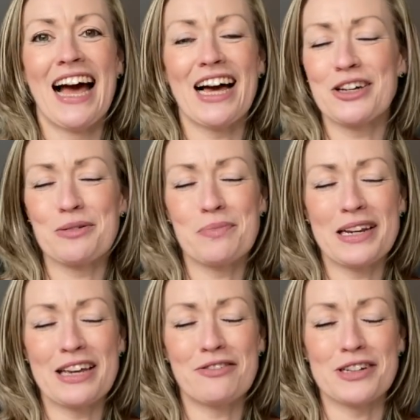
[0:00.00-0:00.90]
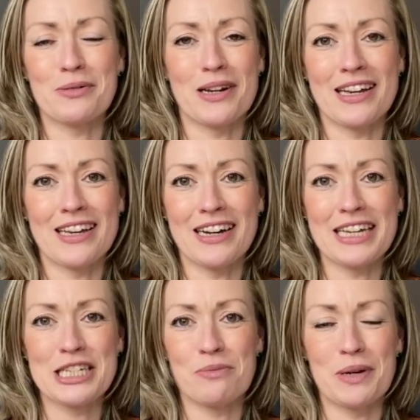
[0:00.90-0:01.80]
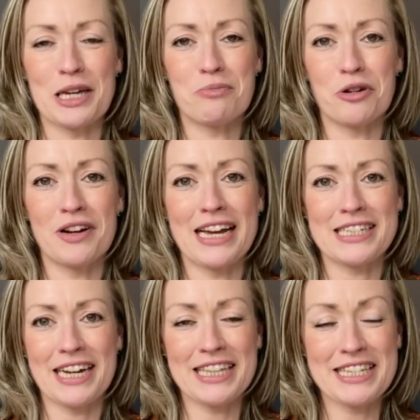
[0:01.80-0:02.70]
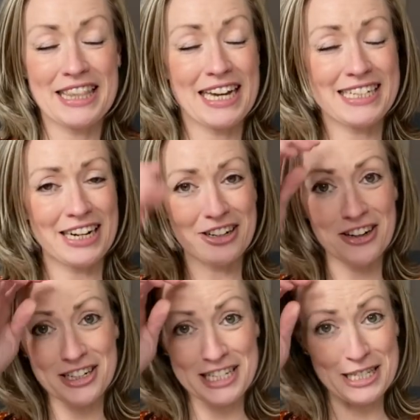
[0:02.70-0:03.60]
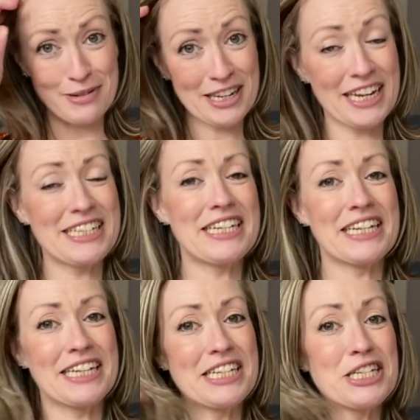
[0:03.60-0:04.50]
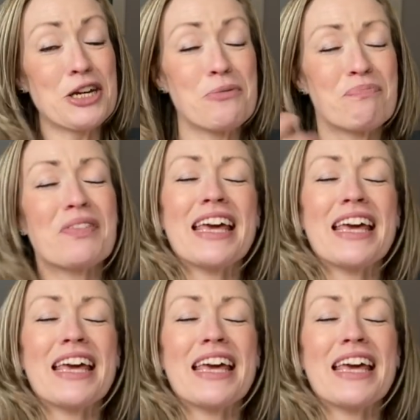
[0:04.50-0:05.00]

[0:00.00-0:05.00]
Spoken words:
I couldn't believe it when I ended up being a brunette. I hadn't seen that hair colour since about 1992.